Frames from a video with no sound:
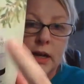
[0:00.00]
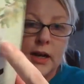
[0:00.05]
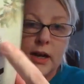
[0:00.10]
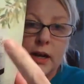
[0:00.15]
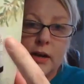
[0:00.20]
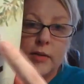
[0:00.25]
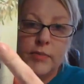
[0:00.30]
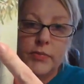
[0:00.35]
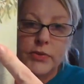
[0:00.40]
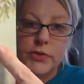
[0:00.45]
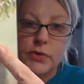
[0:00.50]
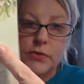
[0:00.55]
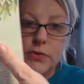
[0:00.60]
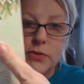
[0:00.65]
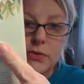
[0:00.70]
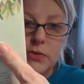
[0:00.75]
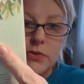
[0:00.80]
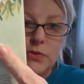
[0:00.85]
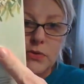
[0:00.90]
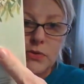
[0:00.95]
Um, so if
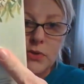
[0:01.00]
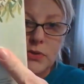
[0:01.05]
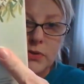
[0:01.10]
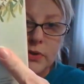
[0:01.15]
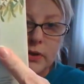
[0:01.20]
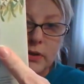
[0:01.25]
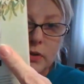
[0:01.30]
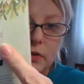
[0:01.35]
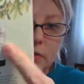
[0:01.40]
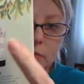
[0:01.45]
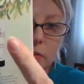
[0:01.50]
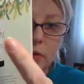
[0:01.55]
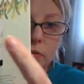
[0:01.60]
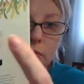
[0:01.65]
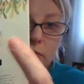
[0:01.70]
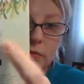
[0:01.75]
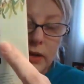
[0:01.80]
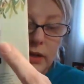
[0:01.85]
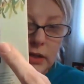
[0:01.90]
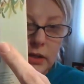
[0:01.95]
you do struggle with
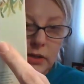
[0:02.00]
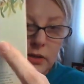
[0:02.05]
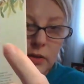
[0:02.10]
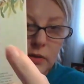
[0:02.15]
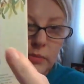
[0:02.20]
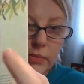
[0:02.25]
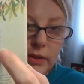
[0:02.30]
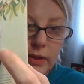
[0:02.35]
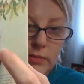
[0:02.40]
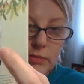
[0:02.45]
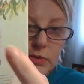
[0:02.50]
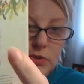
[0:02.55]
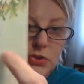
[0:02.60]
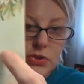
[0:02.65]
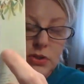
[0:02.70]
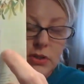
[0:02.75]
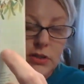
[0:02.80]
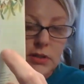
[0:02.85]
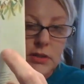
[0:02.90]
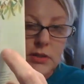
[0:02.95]
regular
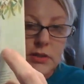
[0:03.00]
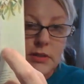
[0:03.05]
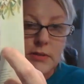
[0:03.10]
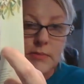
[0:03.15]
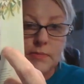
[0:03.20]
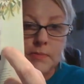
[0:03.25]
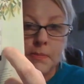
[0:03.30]
blemishes,